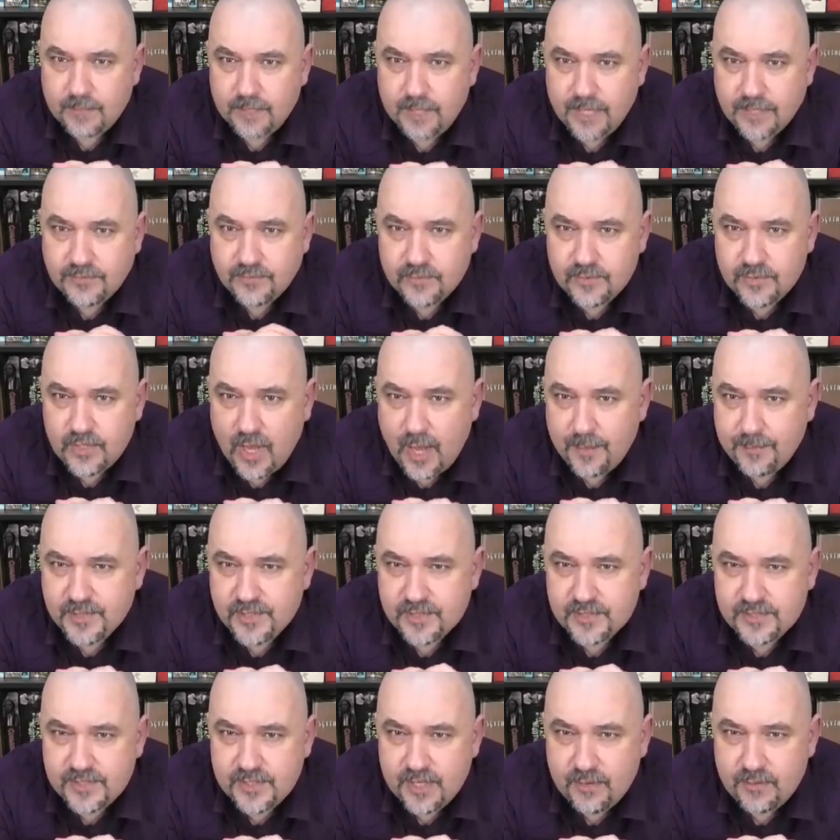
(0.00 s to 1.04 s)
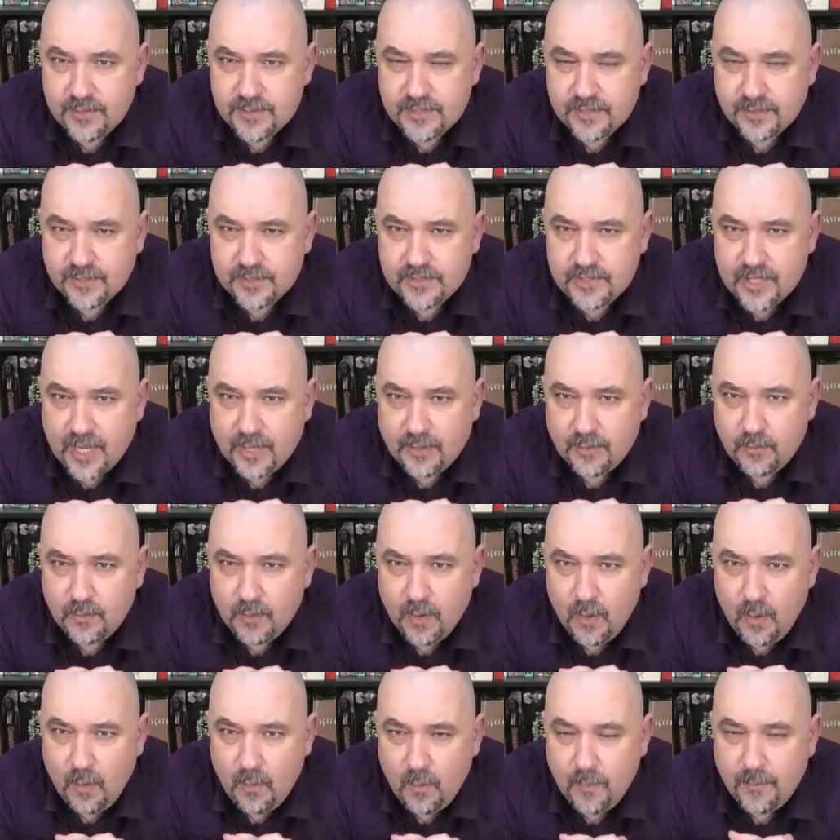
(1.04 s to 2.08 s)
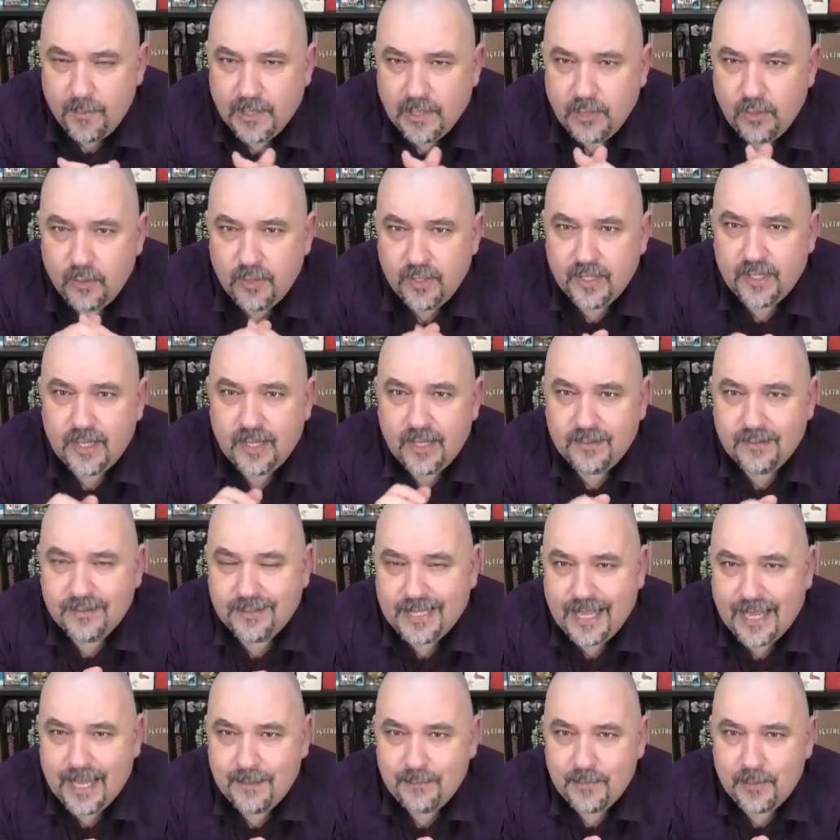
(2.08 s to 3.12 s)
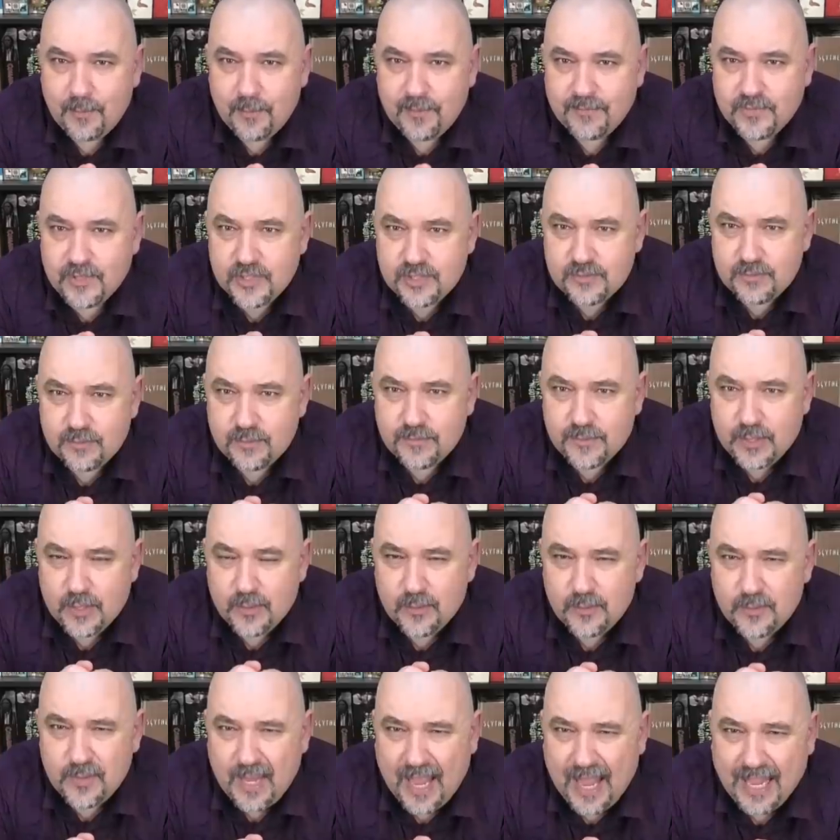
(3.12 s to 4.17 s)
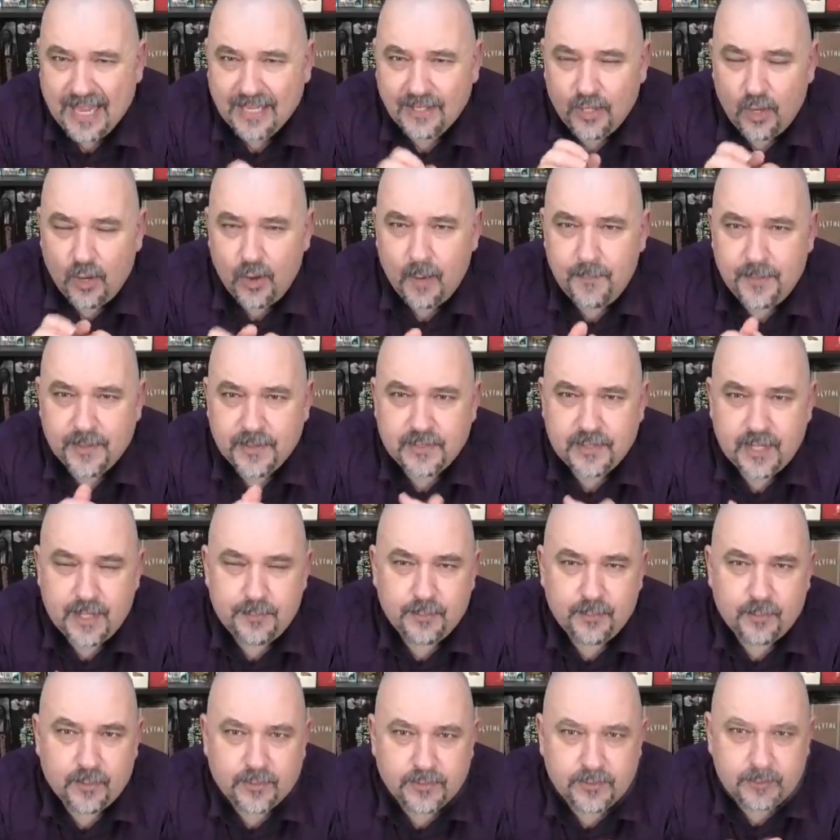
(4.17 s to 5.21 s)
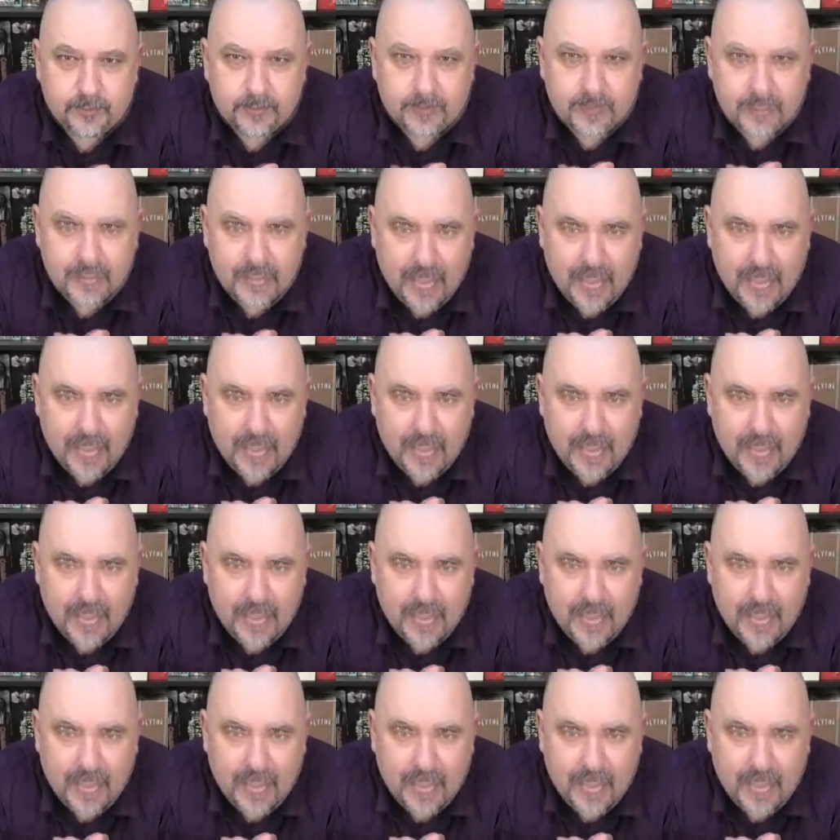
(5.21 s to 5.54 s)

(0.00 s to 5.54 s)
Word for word: Extra Time is a series on the channel where we look at a game that we've just reviewed and go a bit deeper into it.